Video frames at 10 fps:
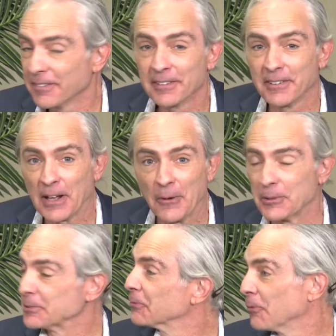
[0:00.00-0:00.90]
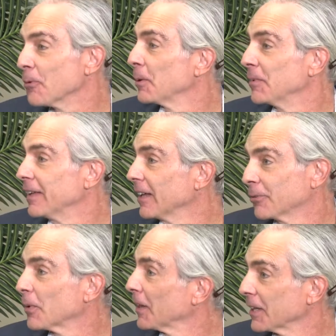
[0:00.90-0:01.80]
not always informed, and that's what
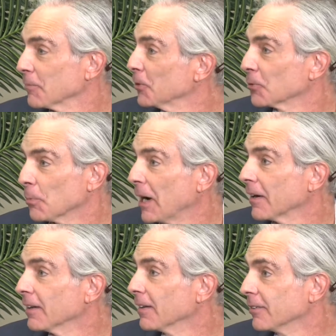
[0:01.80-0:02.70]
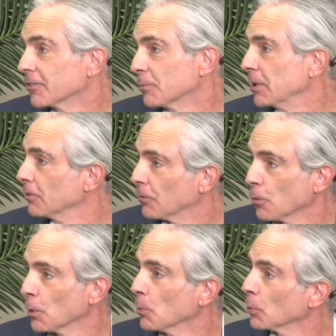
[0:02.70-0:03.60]
I like most about it. It's just being informed of what's